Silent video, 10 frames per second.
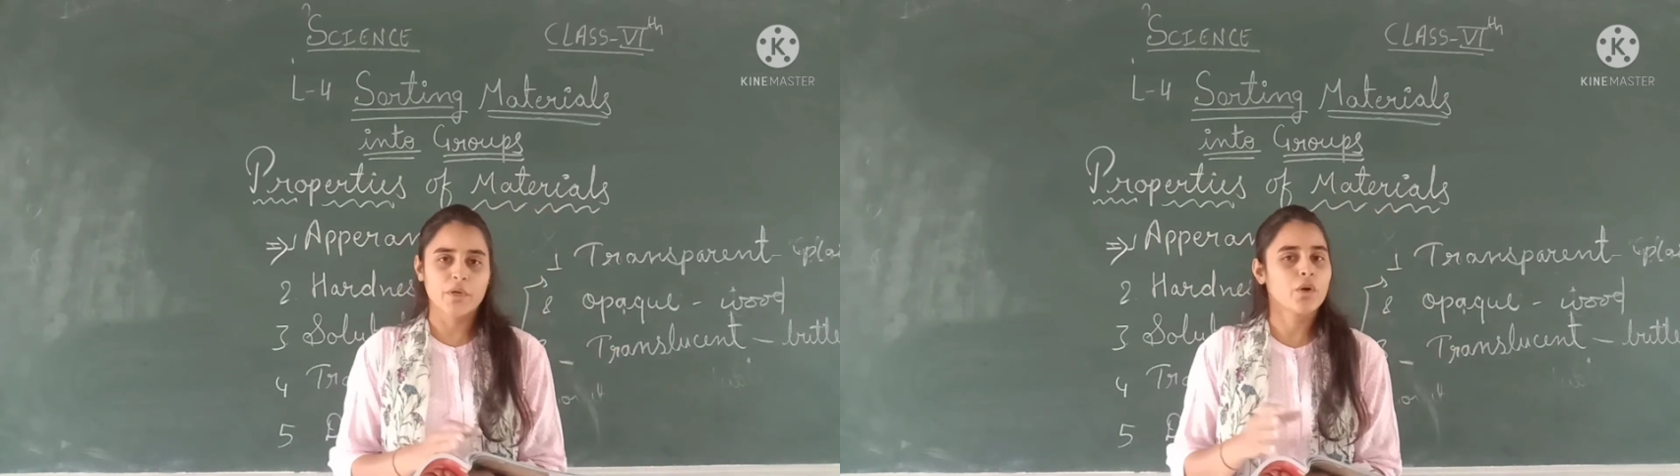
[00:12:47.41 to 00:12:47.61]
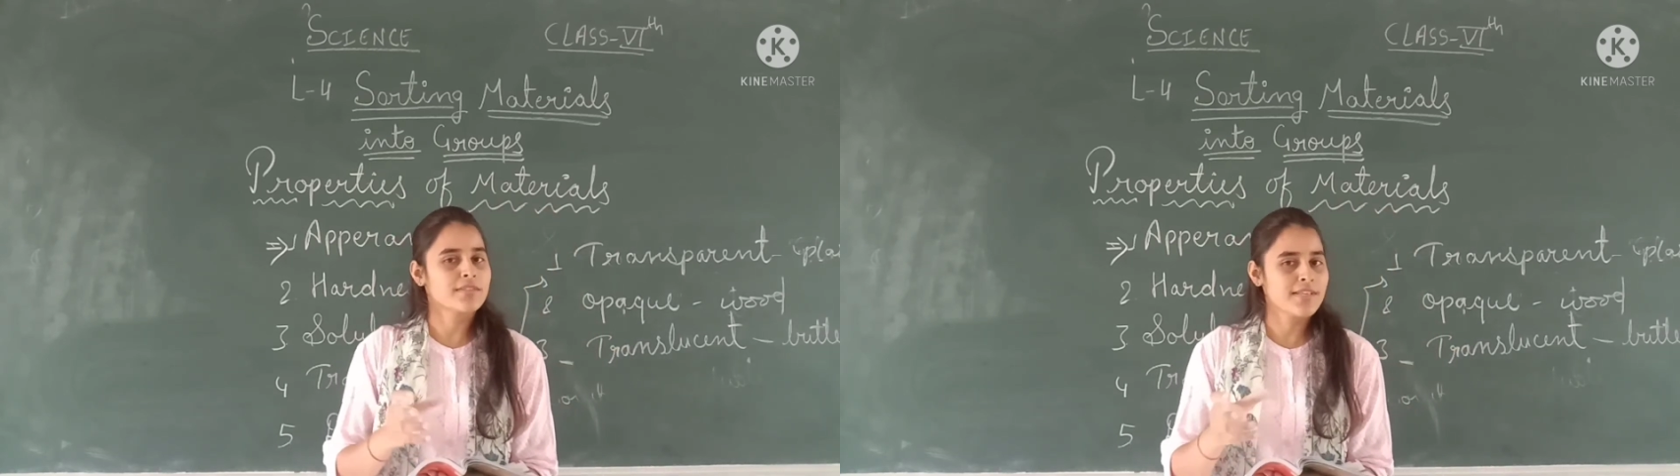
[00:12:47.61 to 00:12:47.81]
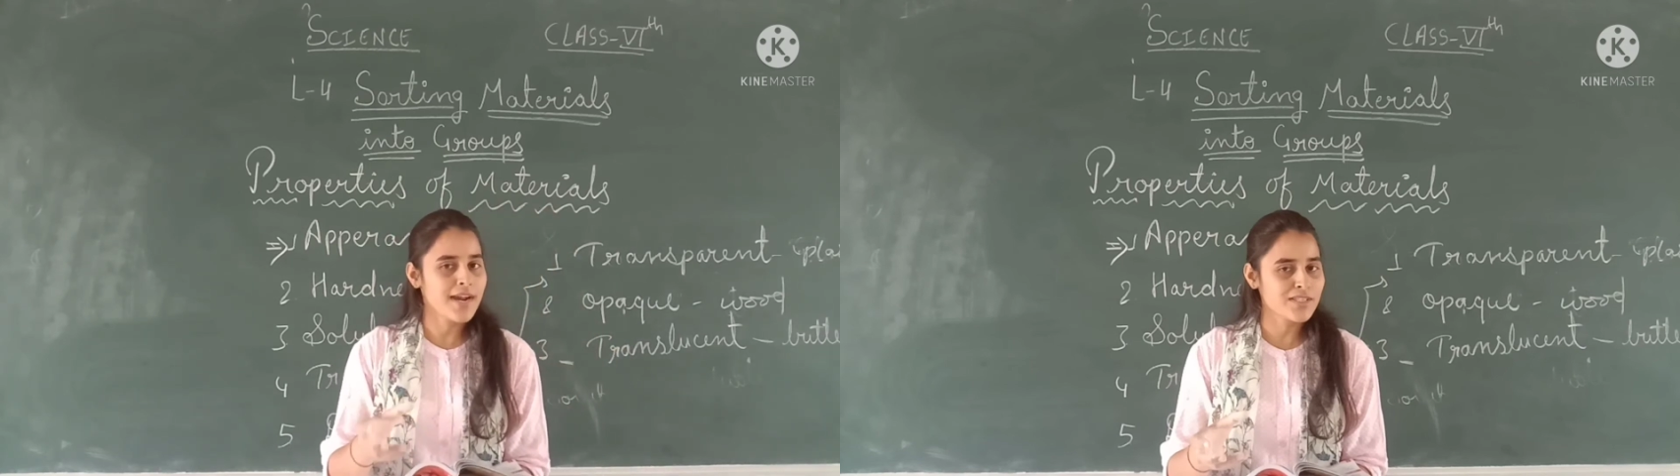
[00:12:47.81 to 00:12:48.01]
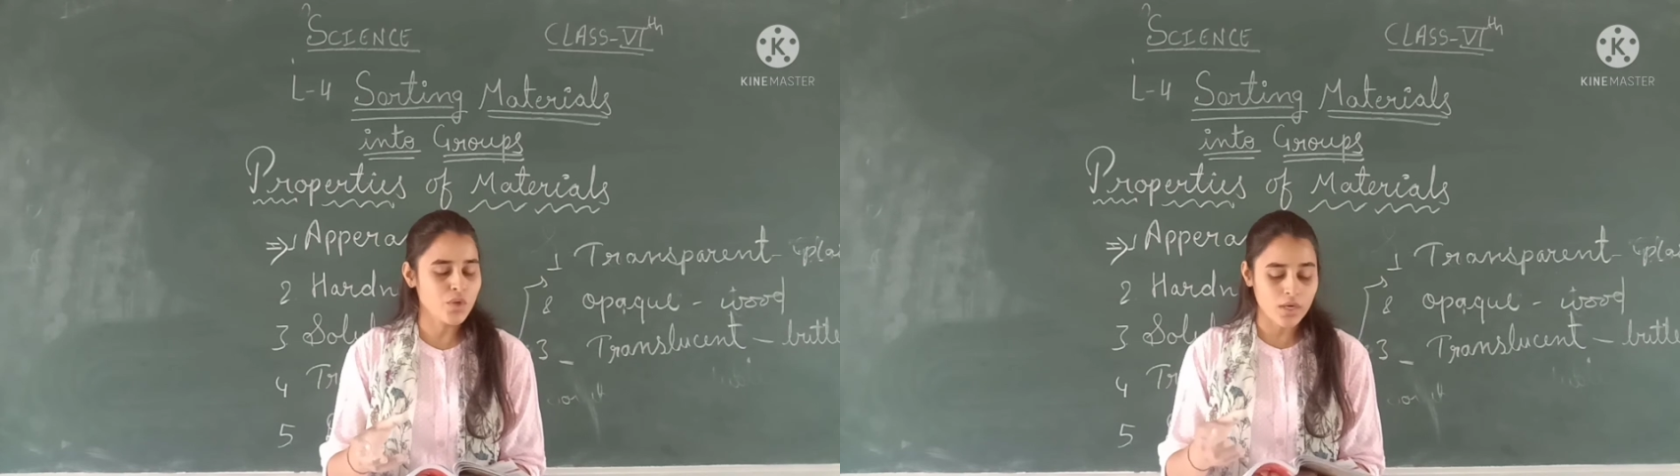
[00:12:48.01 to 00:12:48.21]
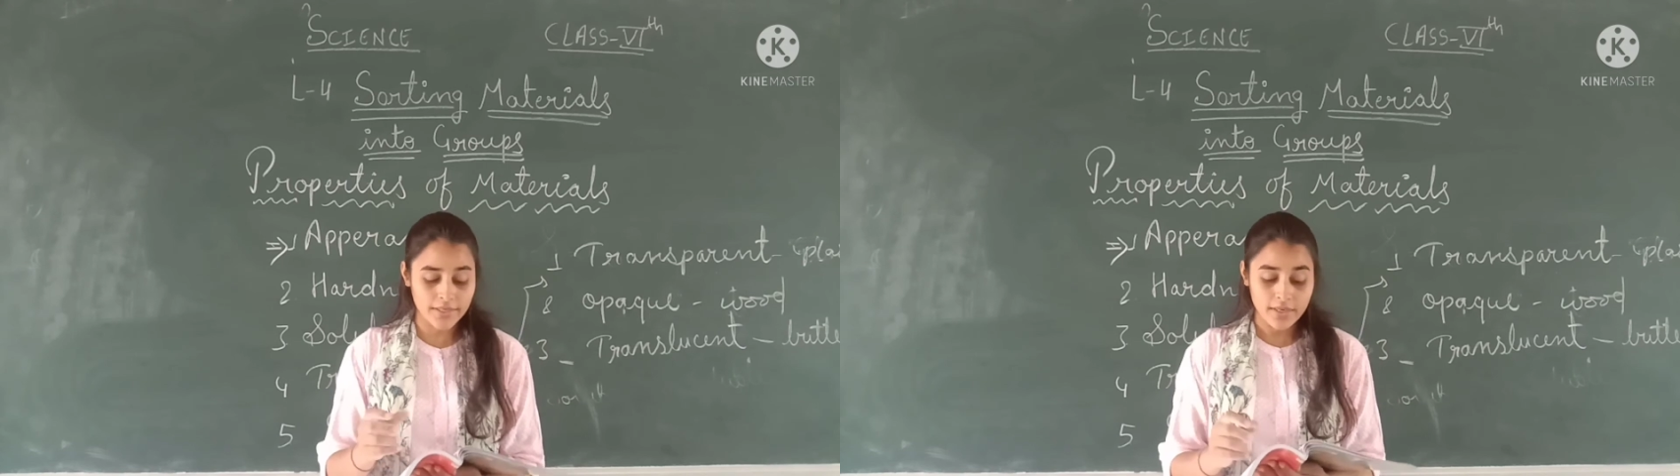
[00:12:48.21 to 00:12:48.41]
because they are
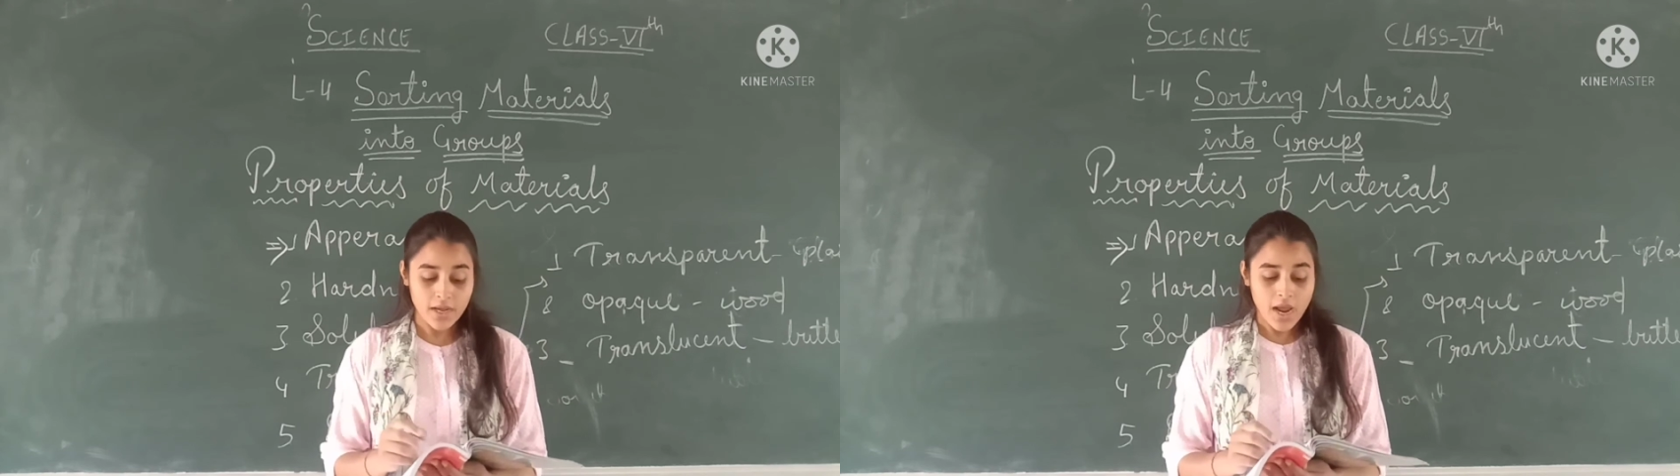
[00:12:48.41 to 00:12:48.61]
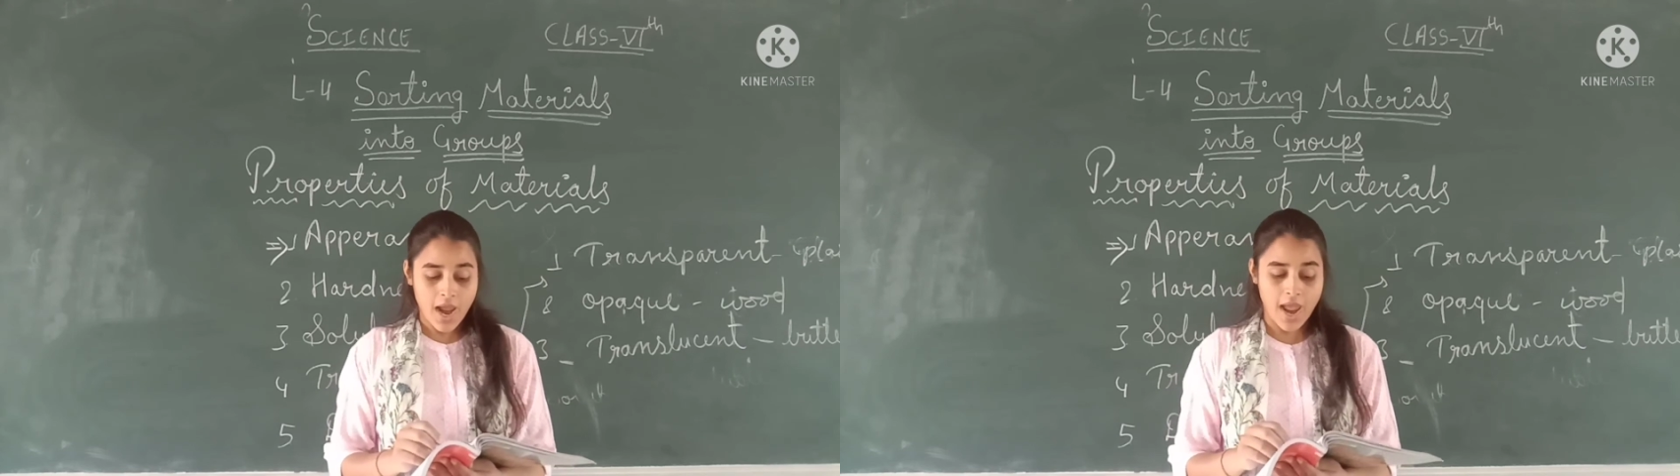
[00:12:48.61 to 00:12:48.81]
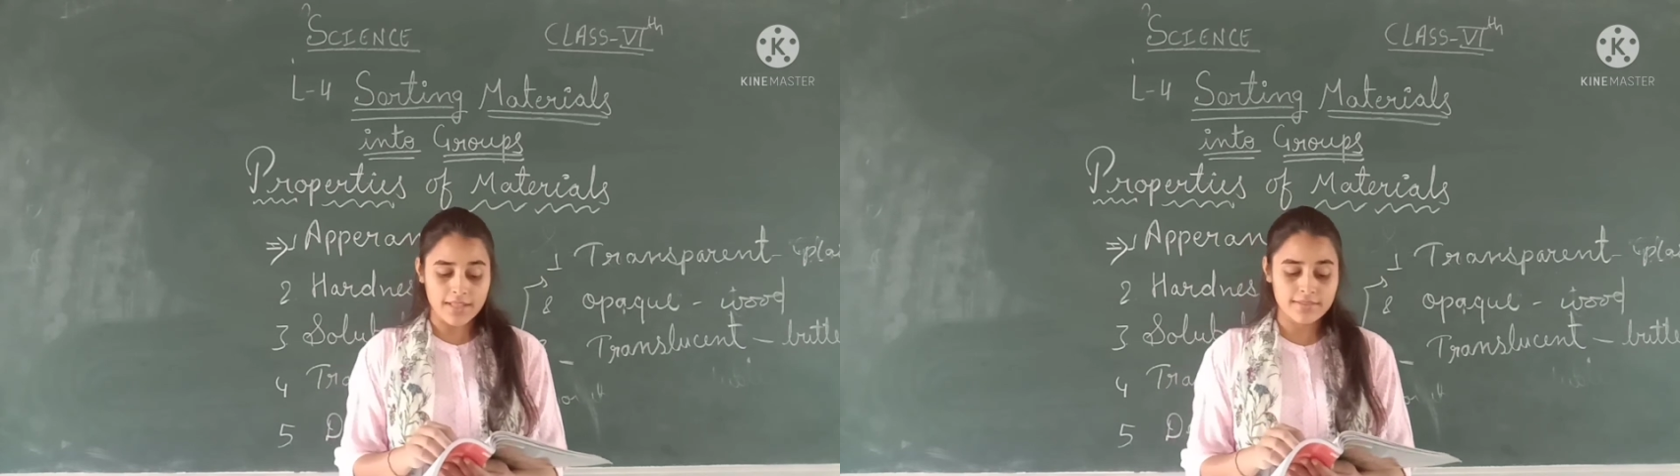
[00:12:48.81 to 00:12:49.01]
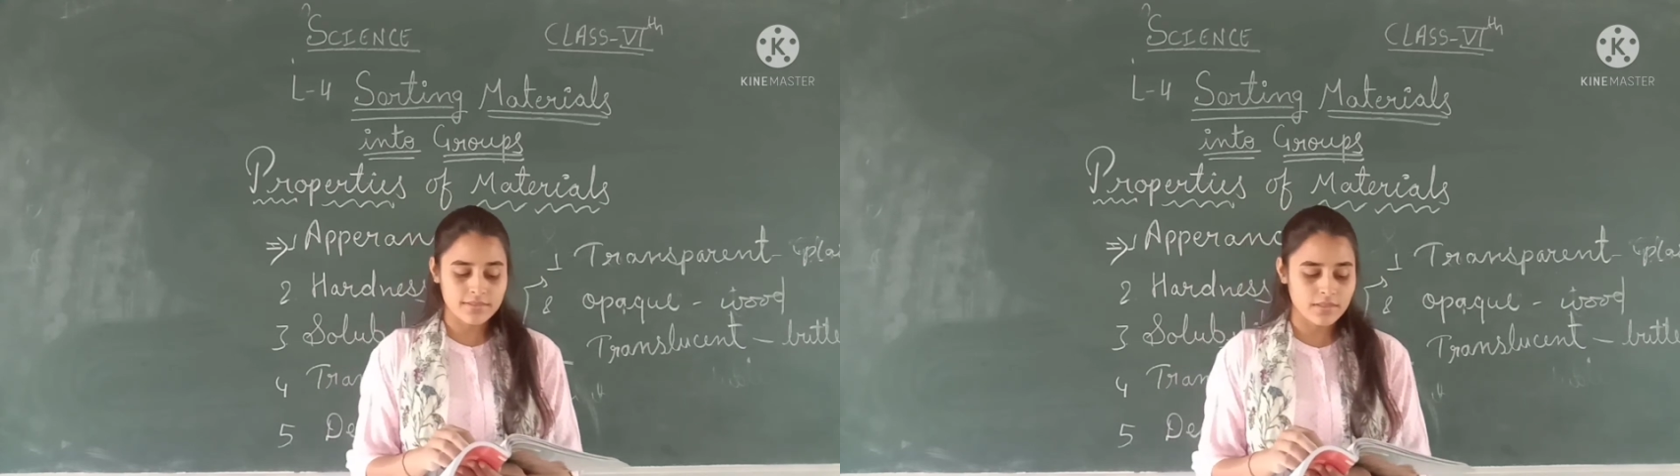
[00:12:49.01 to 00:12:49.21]
solid, hence